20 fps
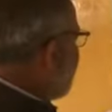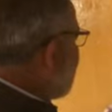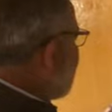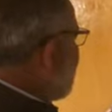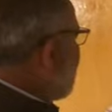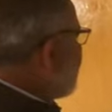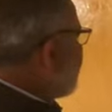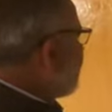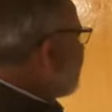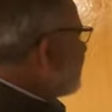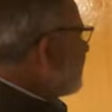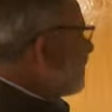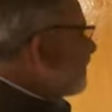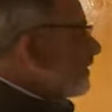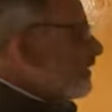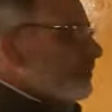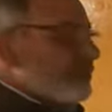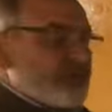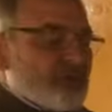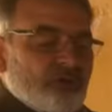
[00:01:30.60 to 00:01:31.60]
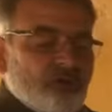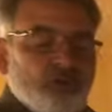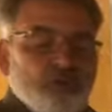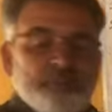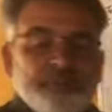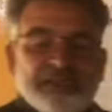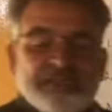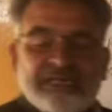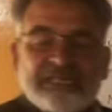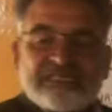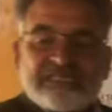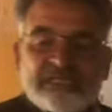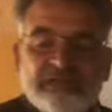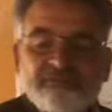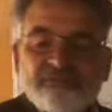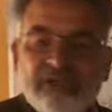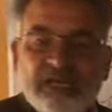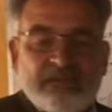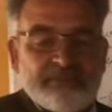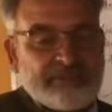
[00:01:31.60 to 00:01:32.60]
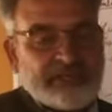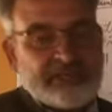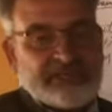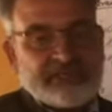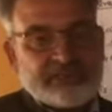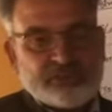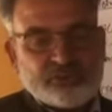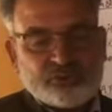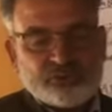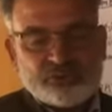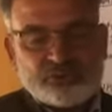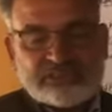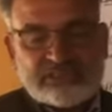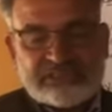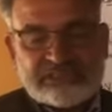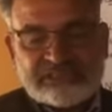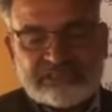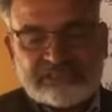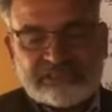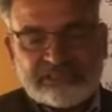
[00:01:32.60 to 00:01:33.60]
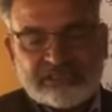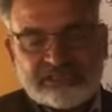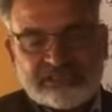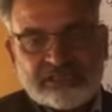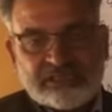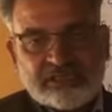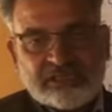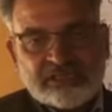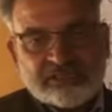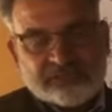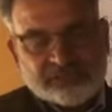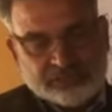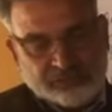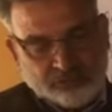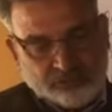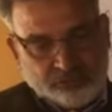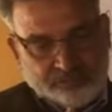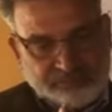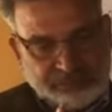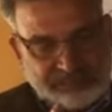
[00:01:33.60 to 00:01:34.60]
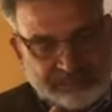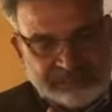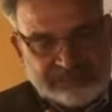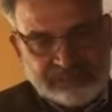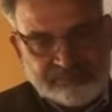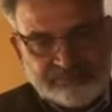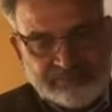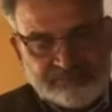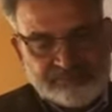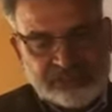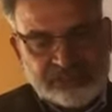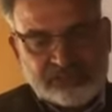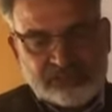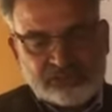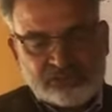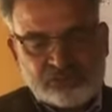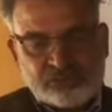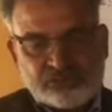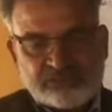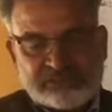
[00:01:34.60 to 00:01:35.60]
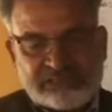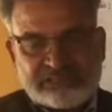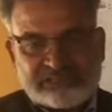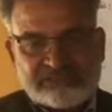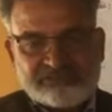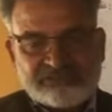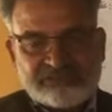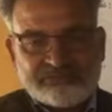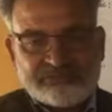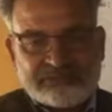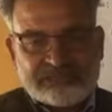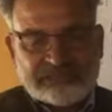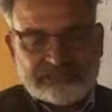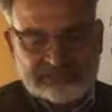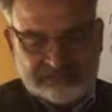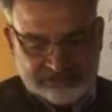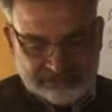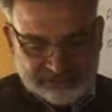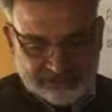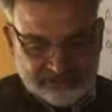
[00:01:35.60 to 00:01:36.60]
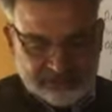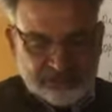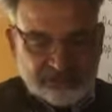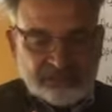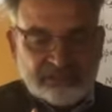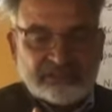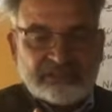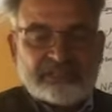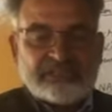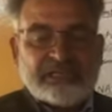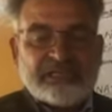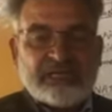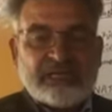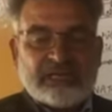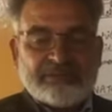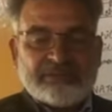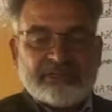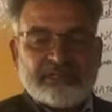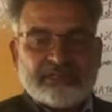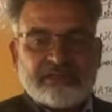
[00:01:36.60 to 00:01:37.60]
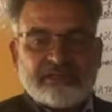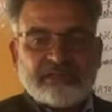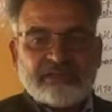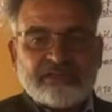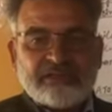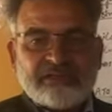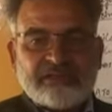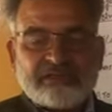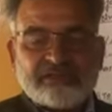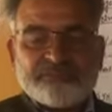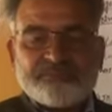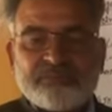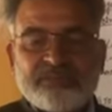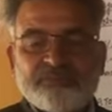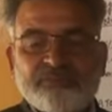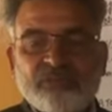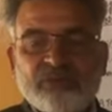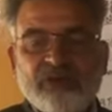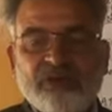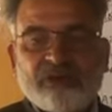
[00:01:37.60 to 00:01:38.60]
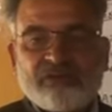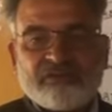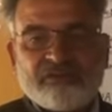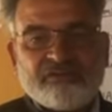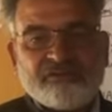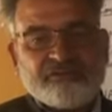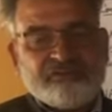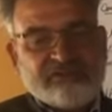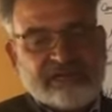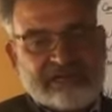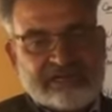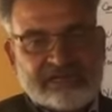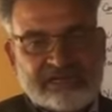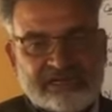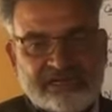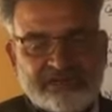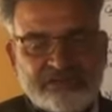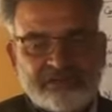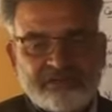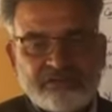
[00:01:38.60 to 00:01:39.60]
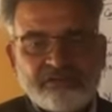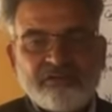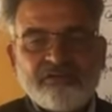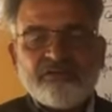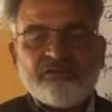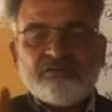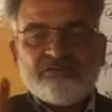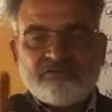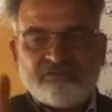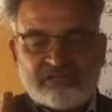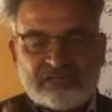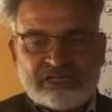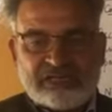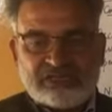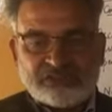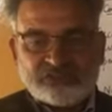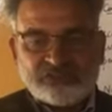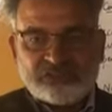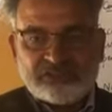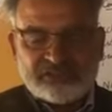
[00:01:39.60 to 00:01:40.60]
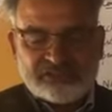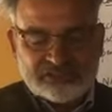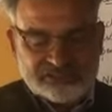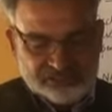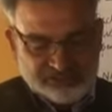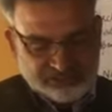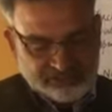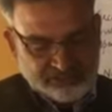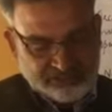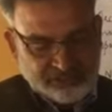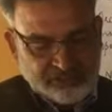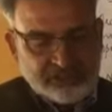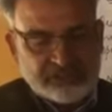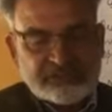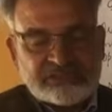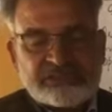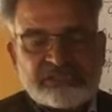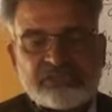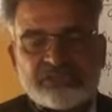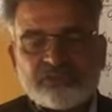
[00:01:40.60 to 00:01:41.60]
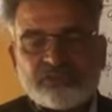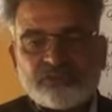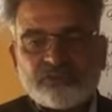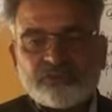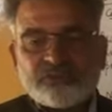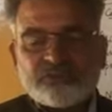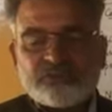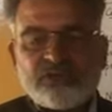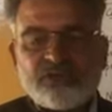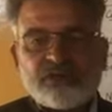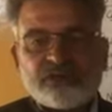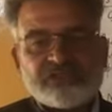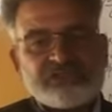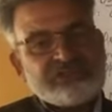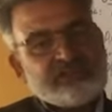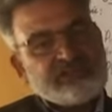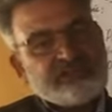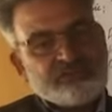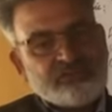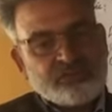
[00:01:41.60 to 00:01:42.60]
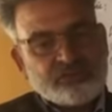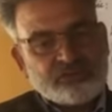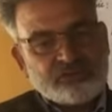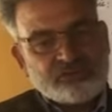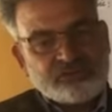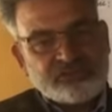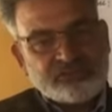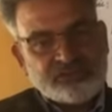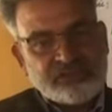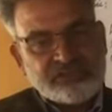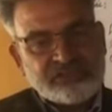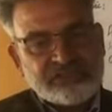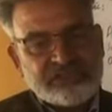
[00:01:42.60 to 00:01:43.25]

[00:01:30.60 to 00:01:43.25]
are having the openness of American society. The openness of American society, we mean in America, the people are well read, well educated. They don't cast their votes